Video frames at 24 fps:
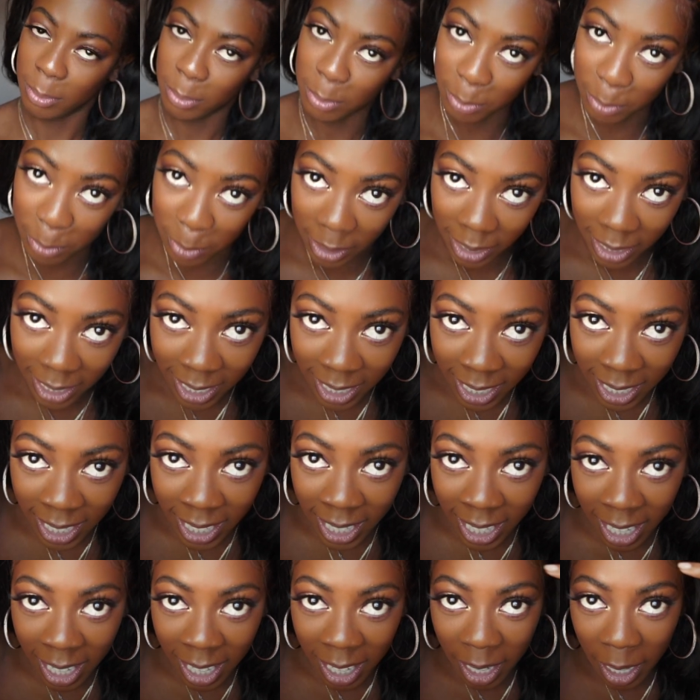But
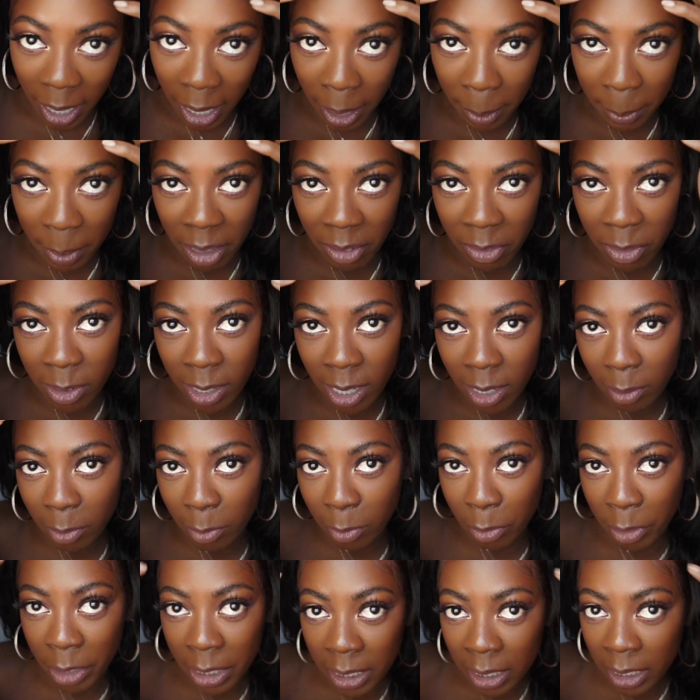if you get
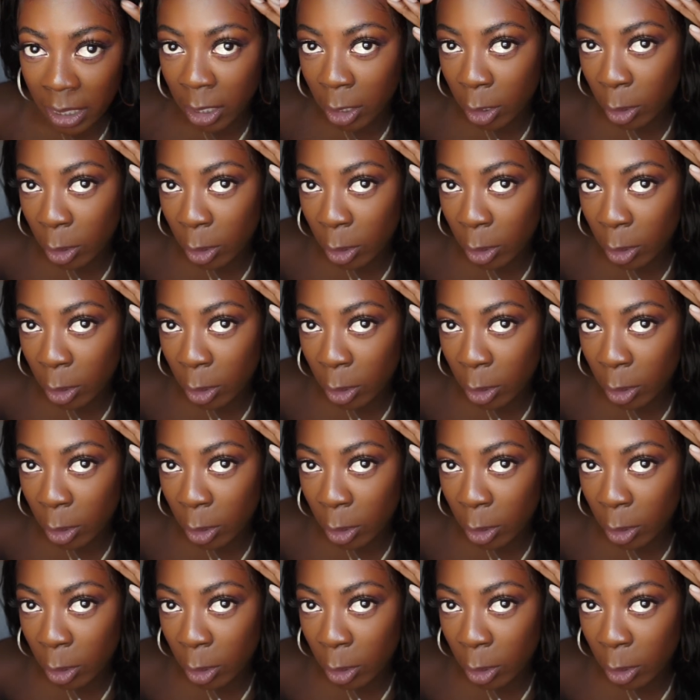really